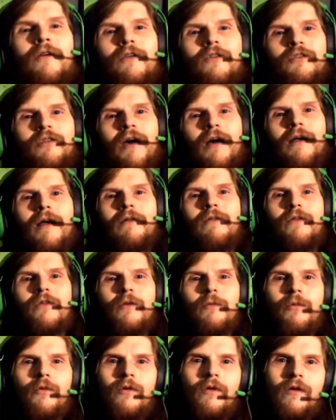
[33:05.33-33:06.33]
Shout out to
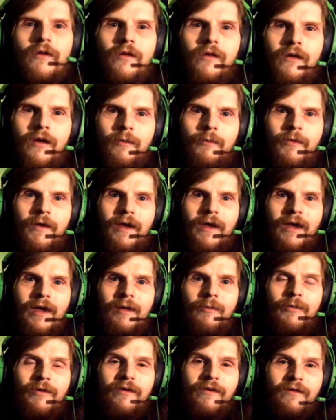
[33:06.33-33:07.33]
the Bullet Club, the
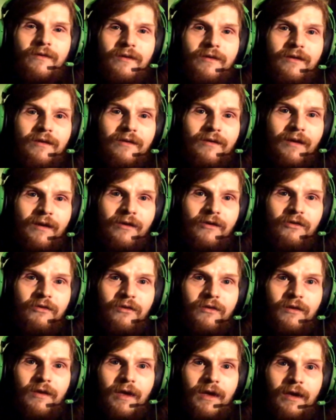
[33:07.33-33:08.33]
ABC
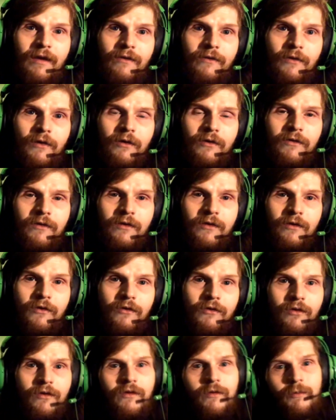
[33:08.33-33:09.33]
Connection, Ace Austin and
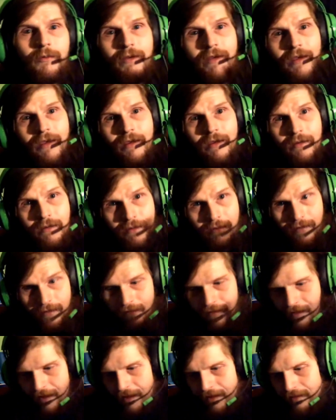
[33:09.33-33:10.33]
Chris Bay get the
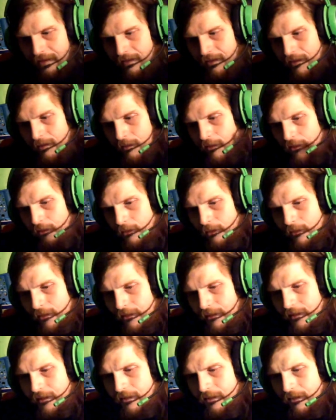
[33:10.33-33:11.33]
tag team of the week.